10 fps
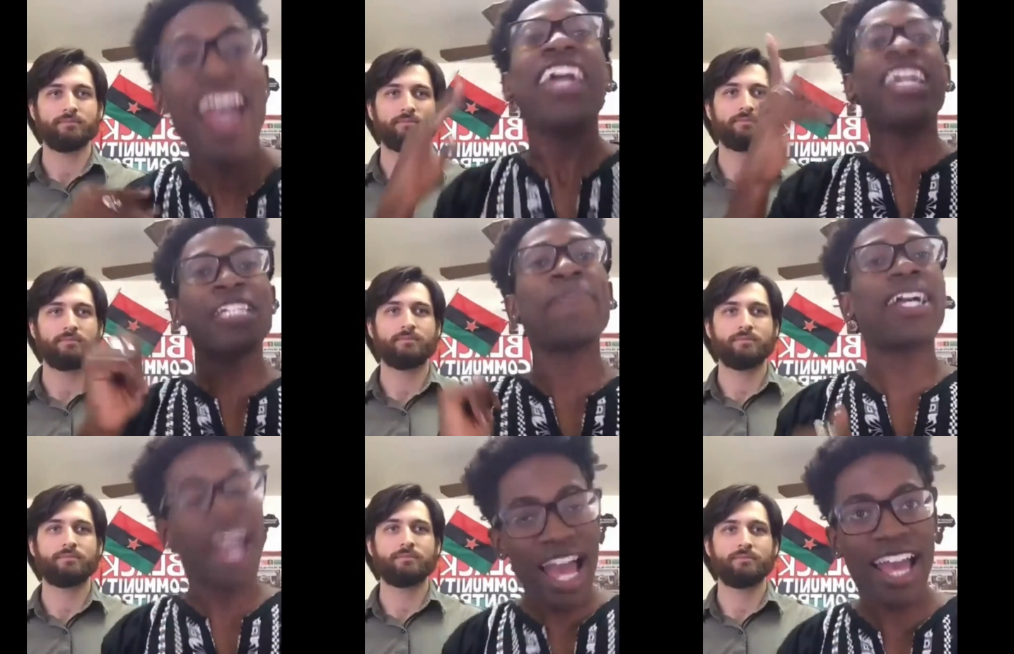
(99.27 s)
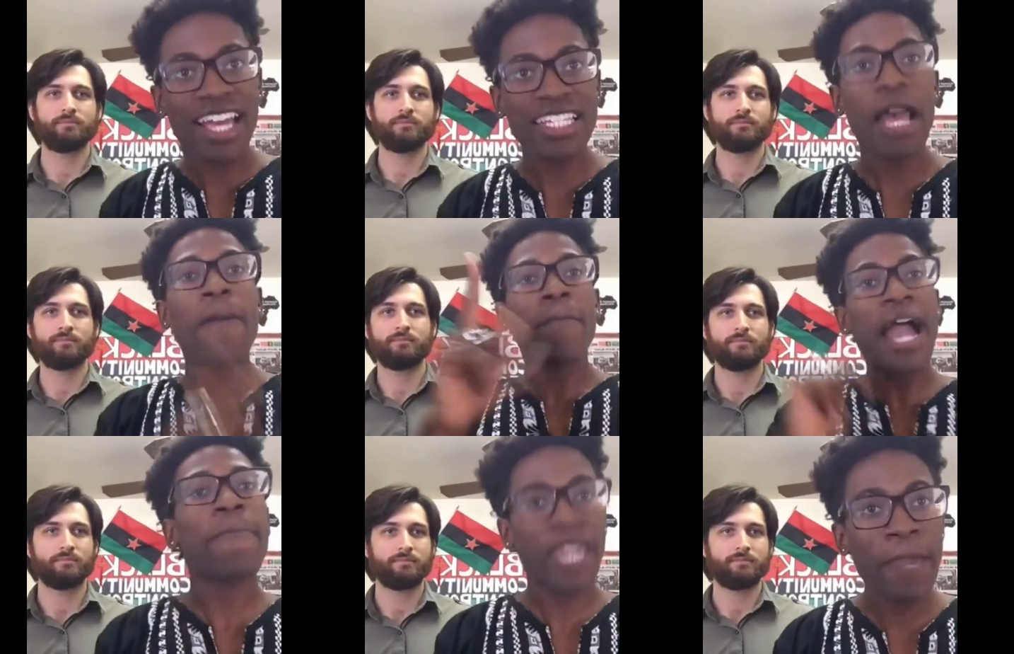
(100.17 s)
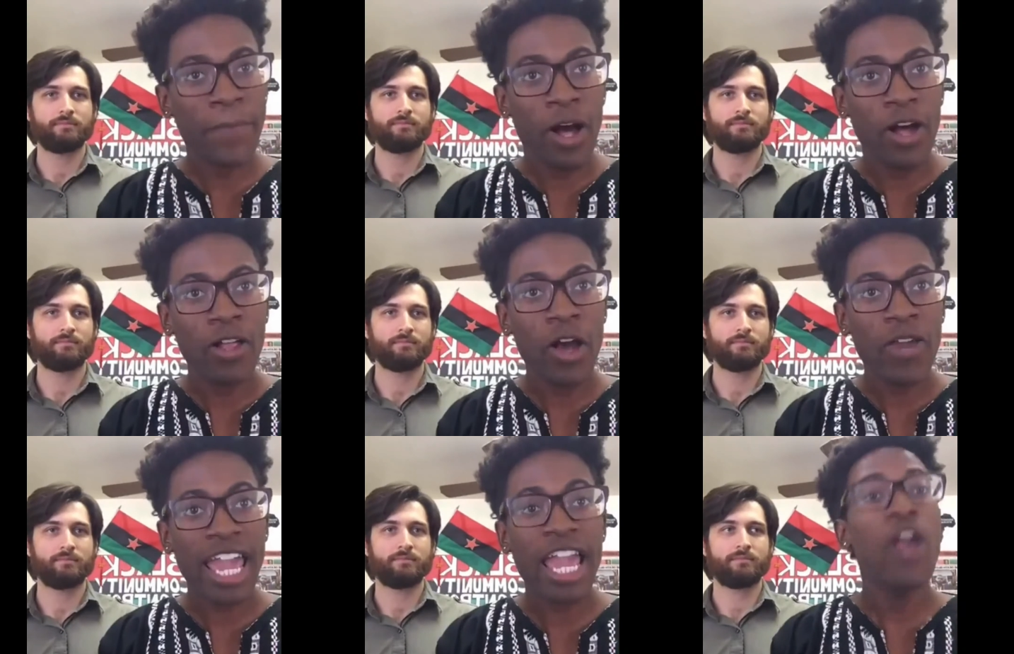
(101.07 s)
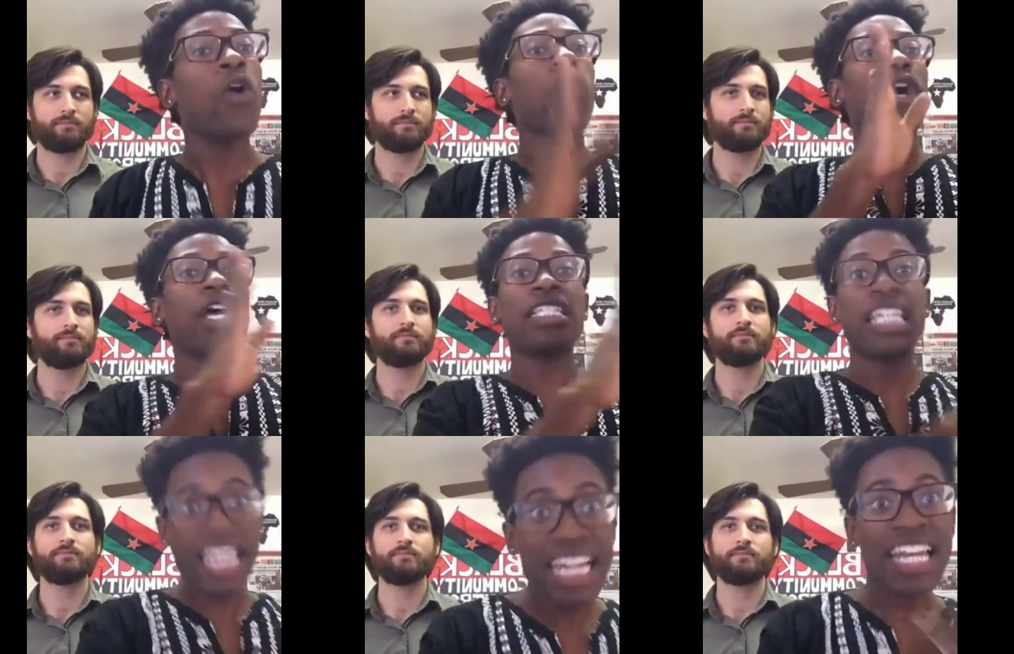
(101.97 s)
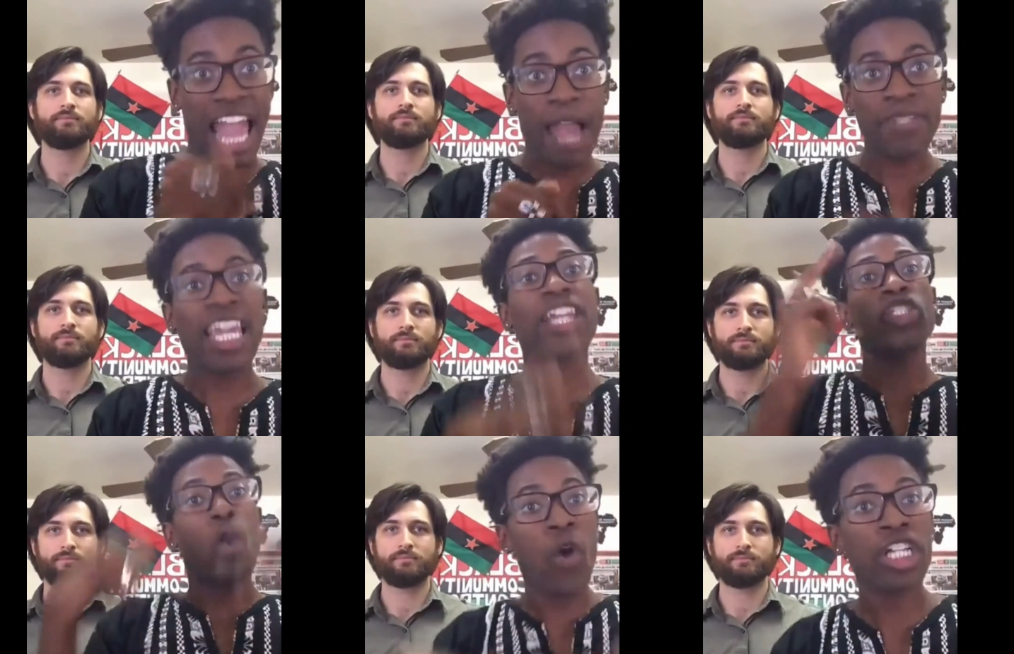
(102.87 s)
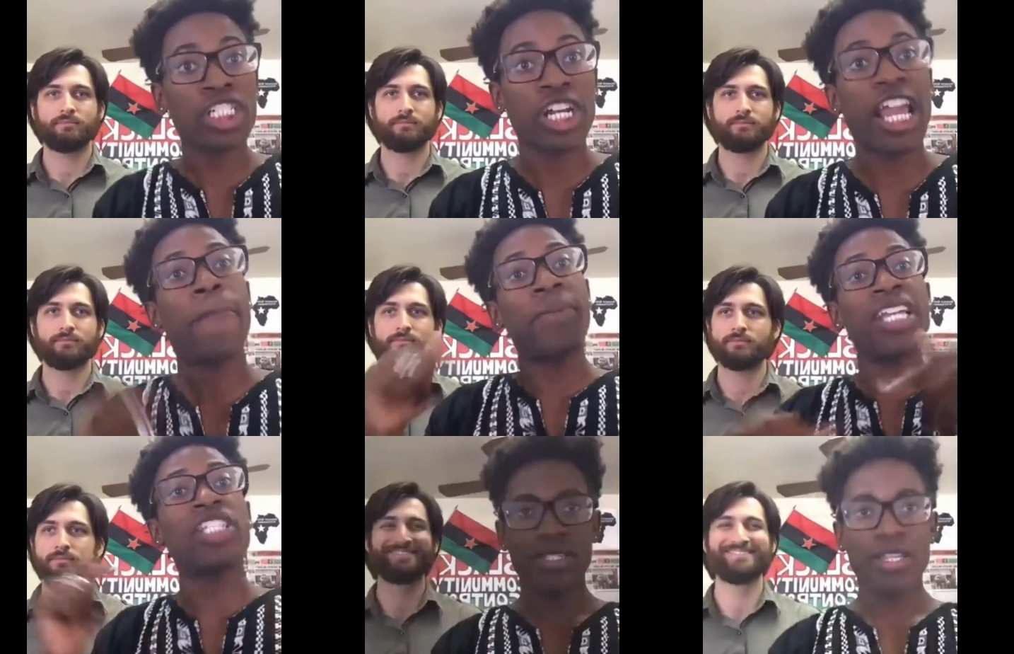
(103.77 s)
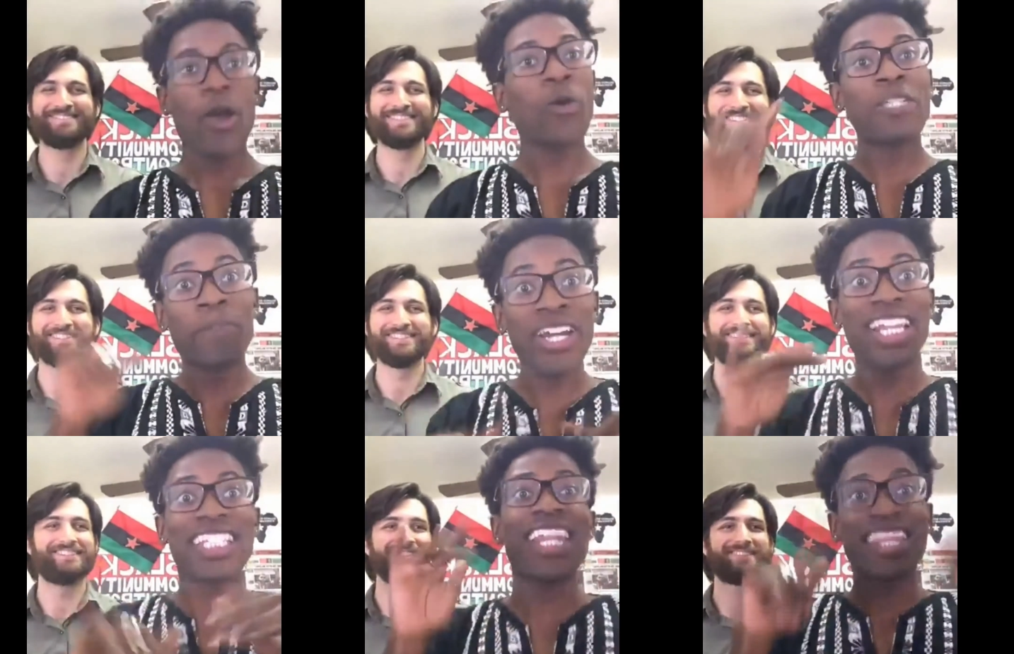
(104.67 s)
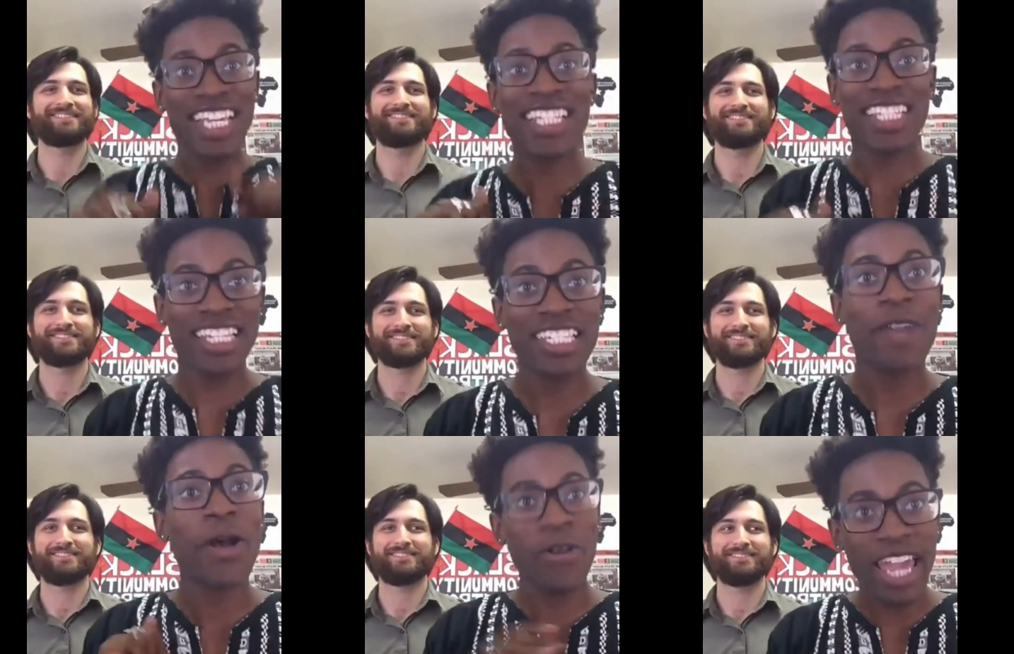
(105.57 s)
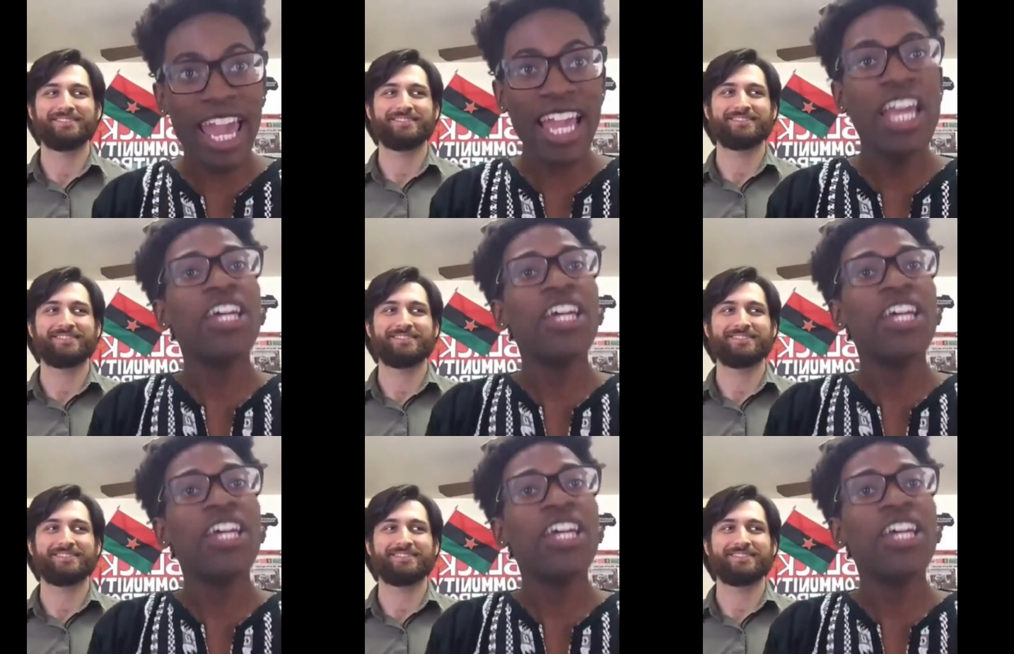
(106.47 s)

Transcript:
Speaker 1: Is because my people, okay, was kidnapped and tortured and put into this system, okay?